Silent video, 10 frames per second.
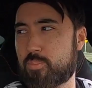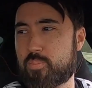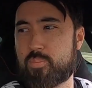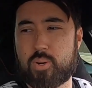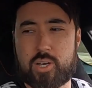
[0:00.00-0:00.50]

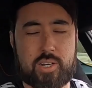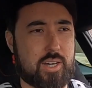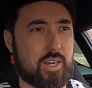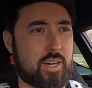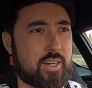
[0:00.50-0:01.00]
but
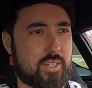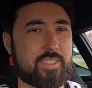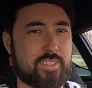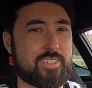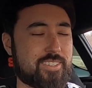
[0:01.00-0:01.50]

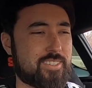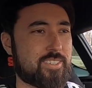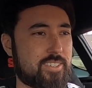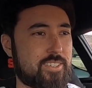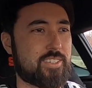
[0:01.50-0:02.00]

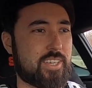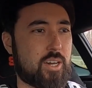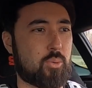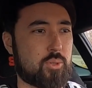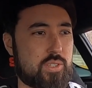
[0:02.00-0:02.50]
yeah,
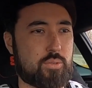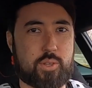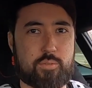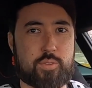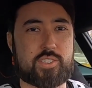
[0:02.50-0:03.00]
we'll see if we can
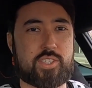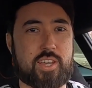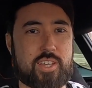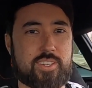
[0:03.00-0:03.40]
fix that.